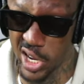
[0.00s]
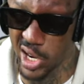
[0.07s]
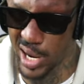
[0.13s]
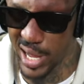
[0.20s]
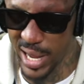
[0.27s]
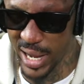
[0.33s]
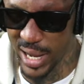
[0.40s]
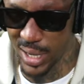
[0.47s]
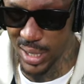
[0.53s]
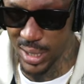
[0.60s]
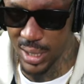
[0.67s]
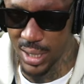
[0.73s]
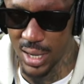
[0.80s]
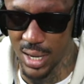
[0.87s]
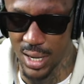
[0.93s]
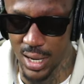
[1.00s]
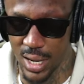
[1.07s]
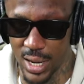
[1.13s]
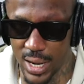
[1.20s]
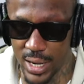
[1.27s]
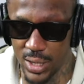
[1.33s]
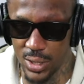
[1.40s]
Lane,
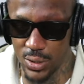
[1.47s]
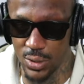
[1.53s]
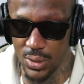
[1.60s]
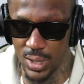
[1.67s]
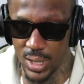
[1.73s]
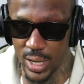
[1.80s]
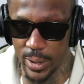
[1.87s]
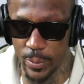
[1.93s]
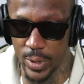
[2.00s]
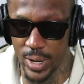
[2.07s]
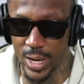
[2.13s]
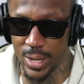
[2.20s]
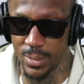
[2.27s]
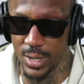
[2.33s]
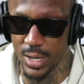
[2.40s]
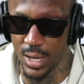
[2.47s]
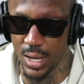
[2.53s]
how they do hip-hop,